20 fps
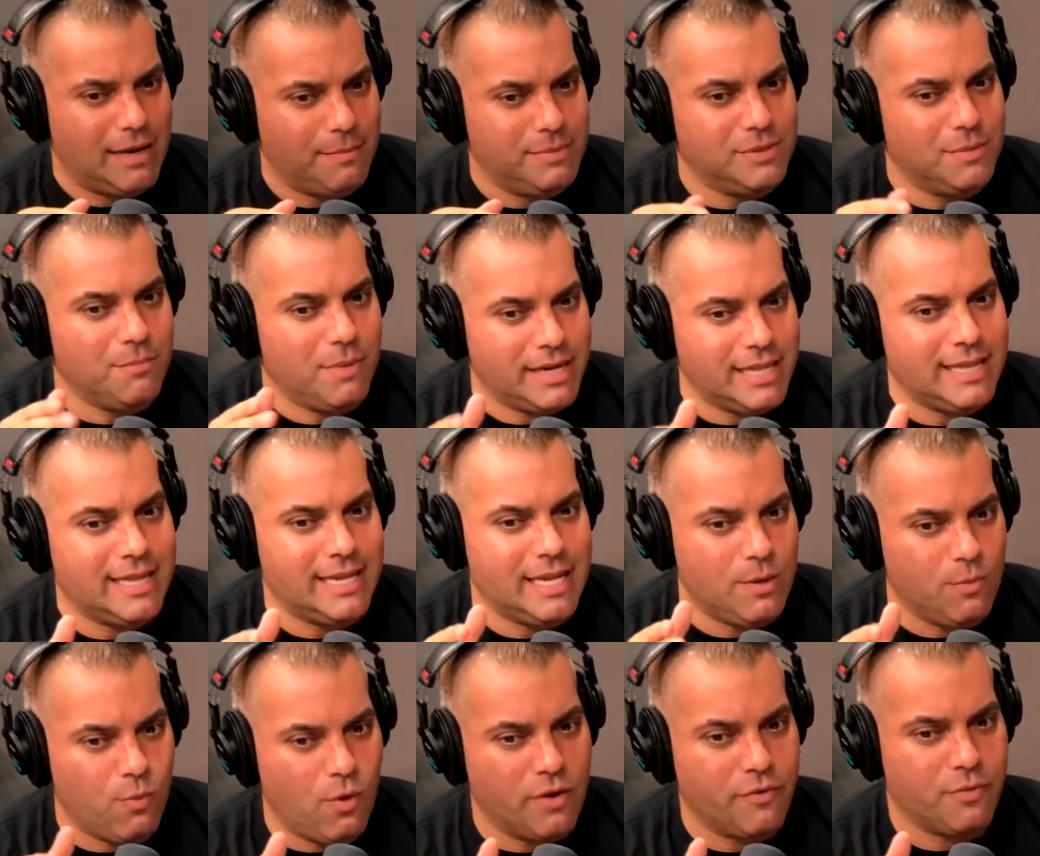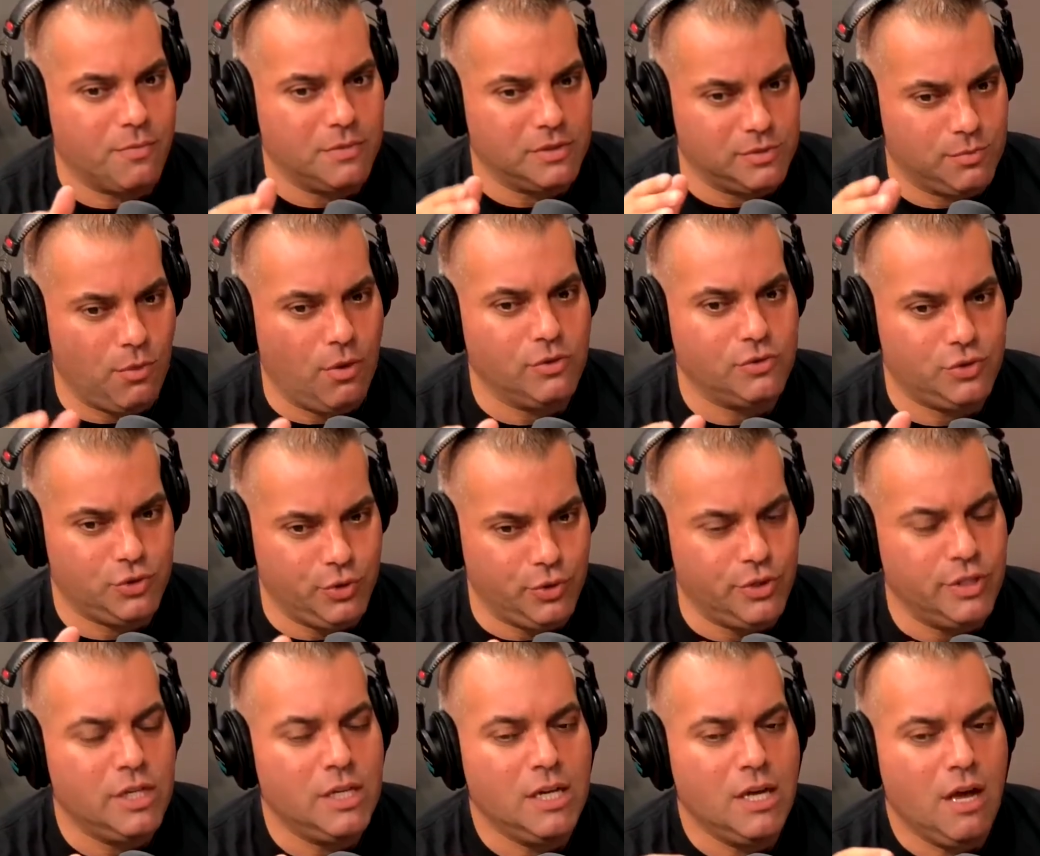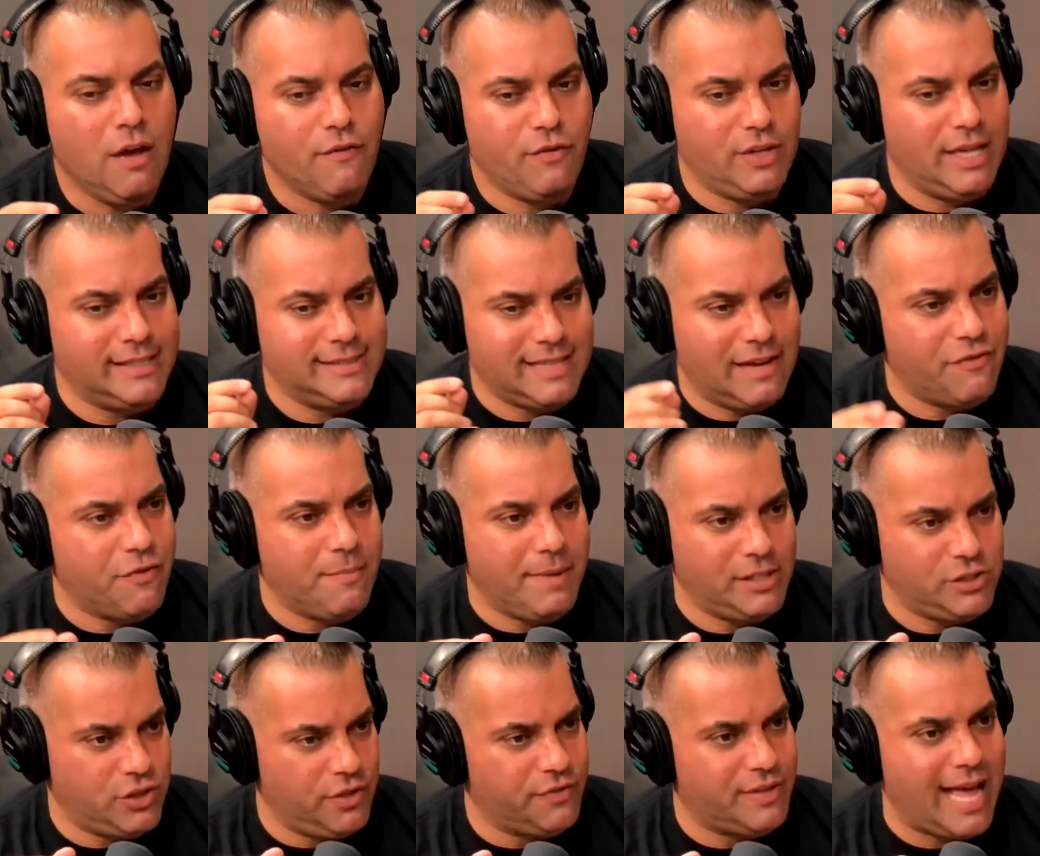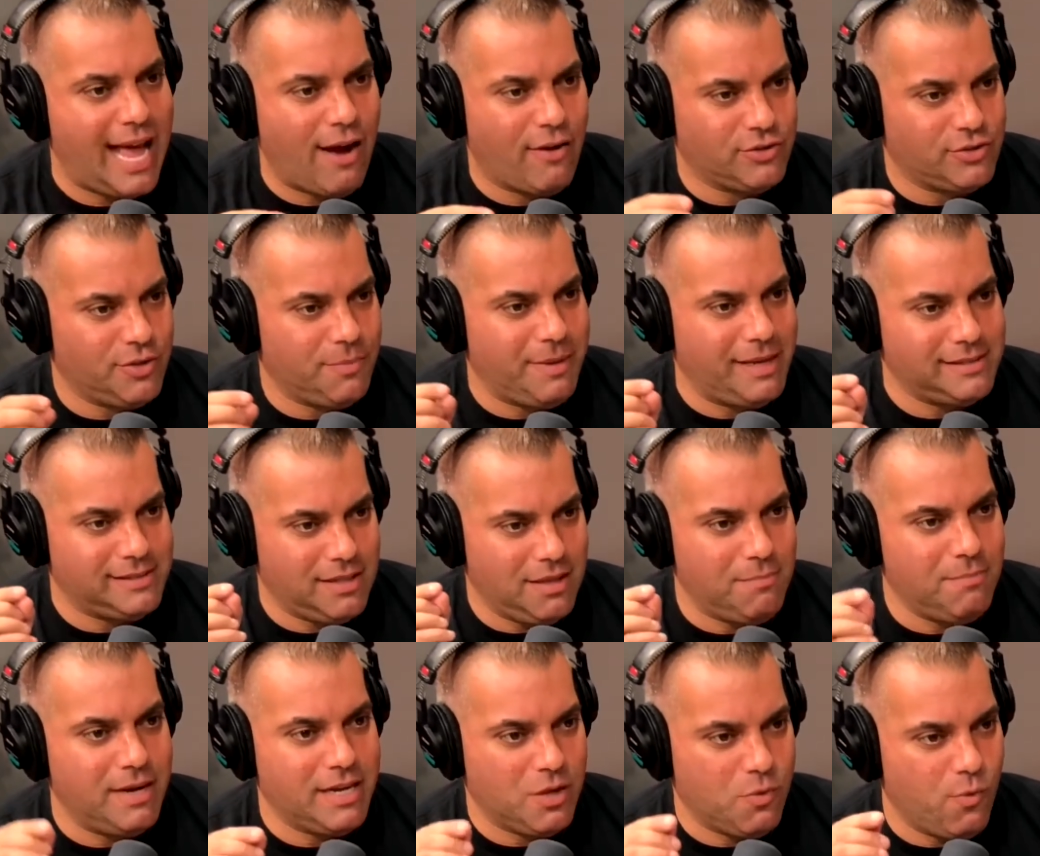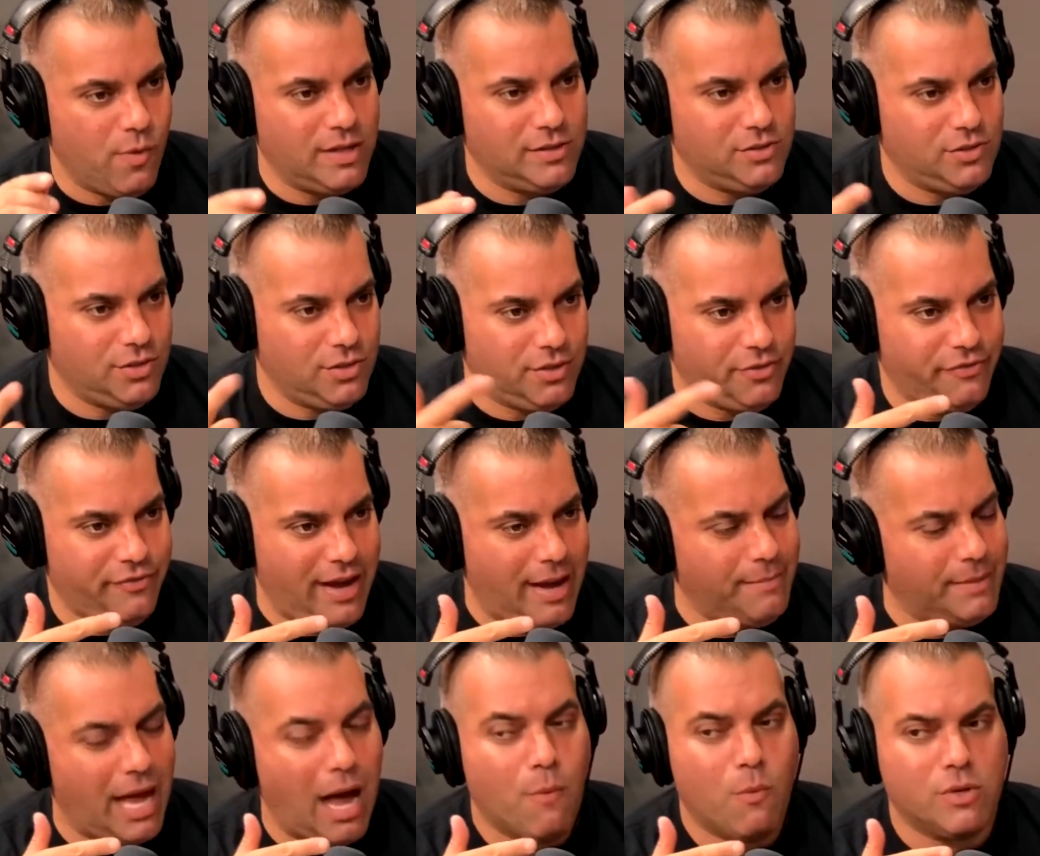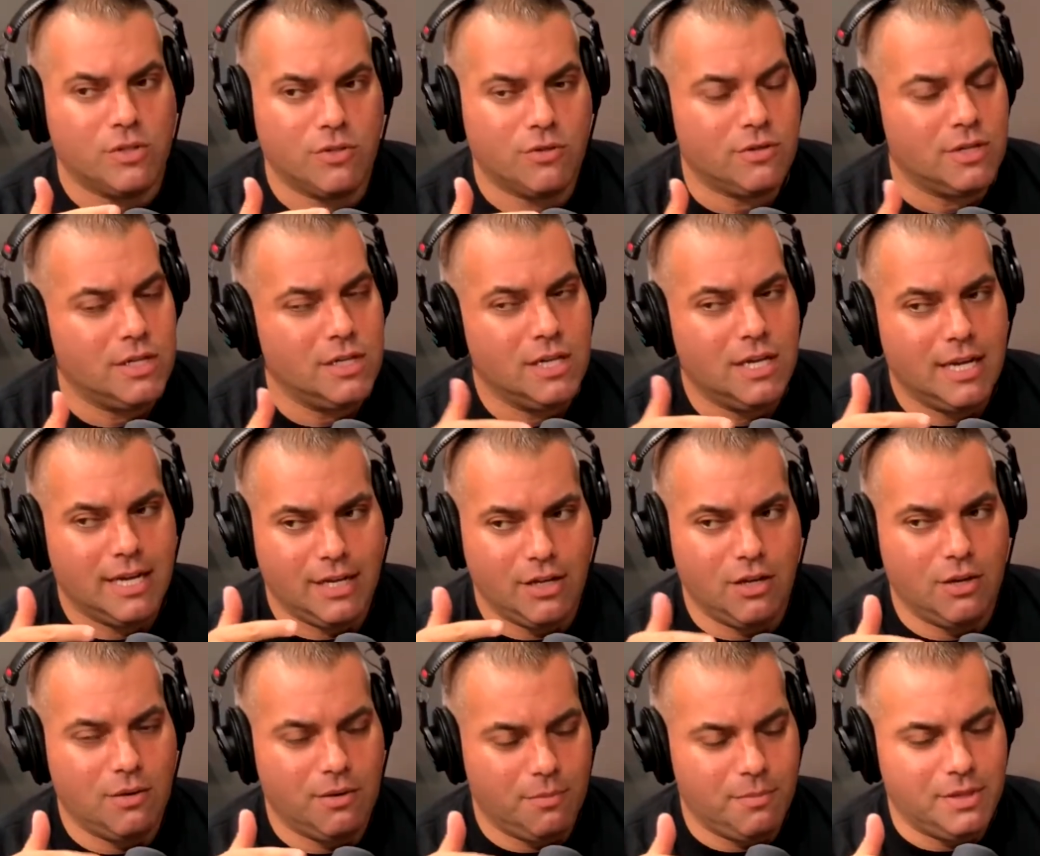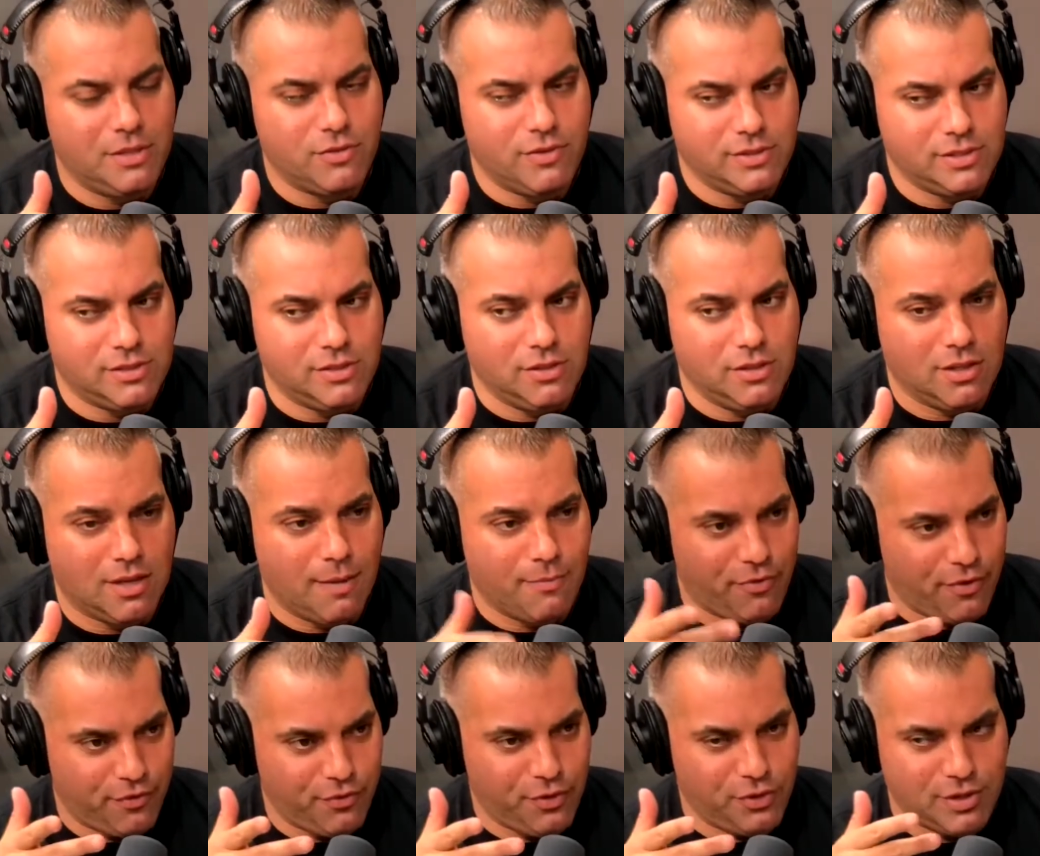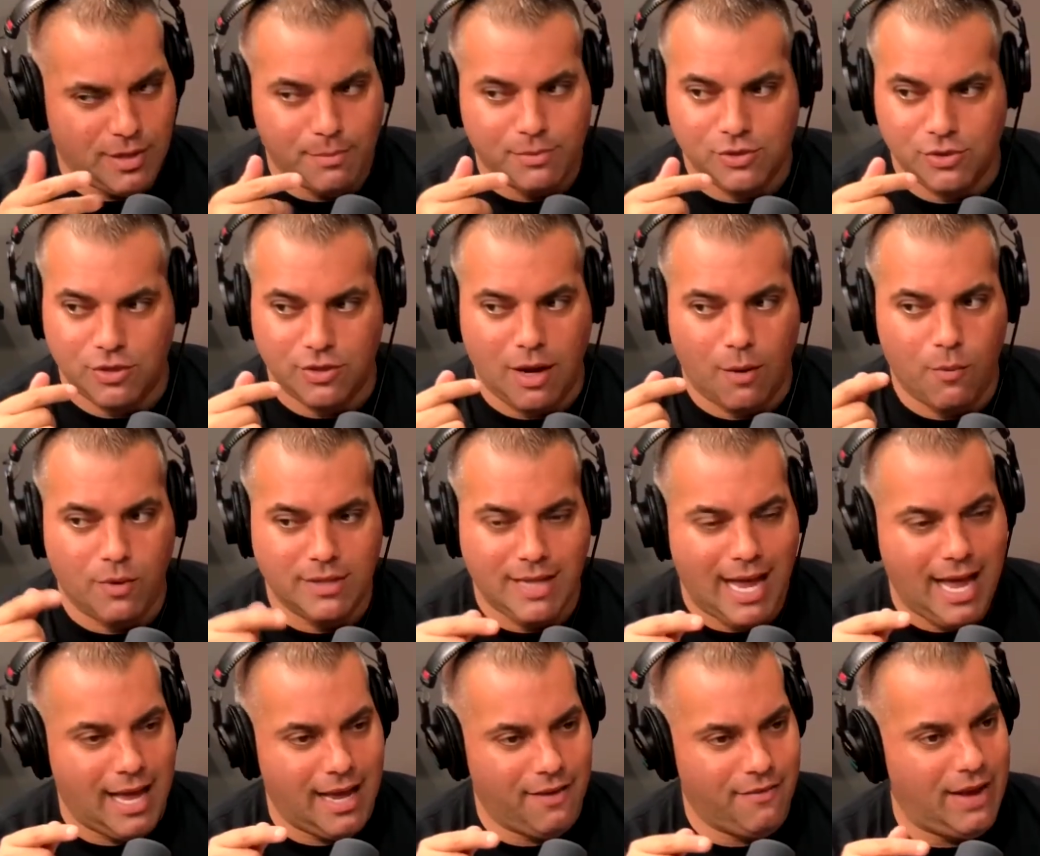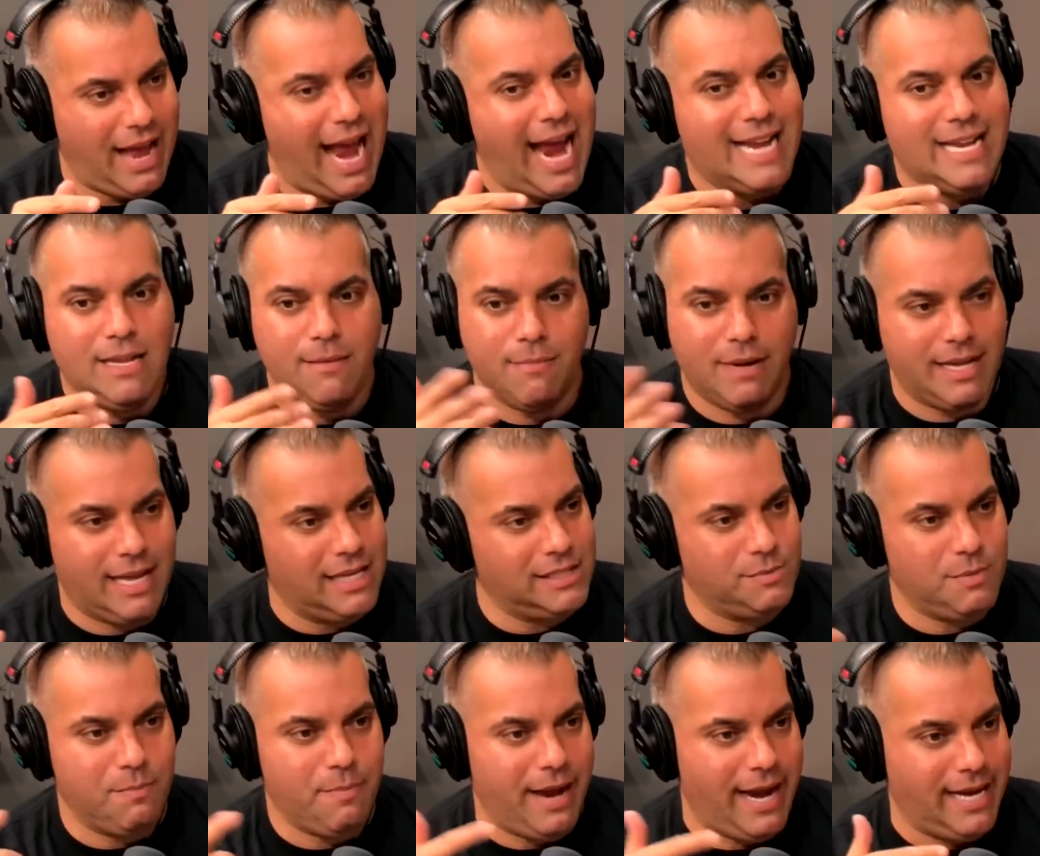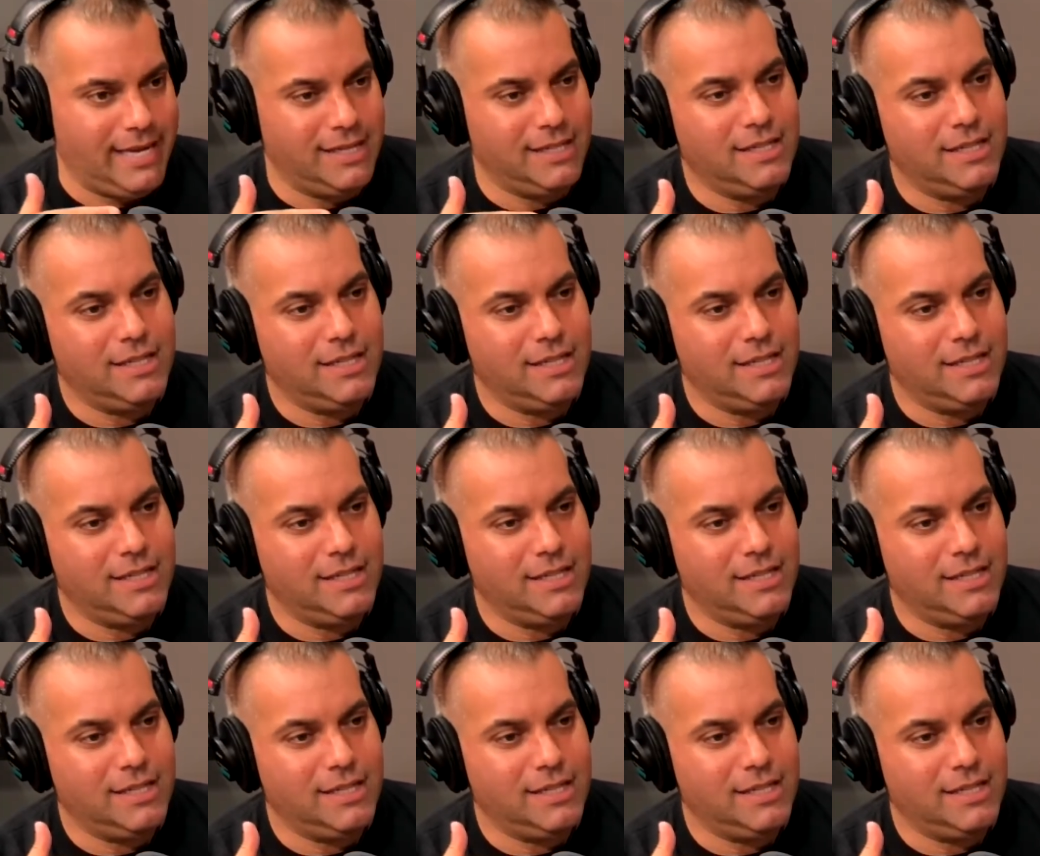But the money that he won from a small suit for like defamation of character, basically the money went to the family. I wonder, it'd be interesting to look up for a future episode. I wonder if any money has been paid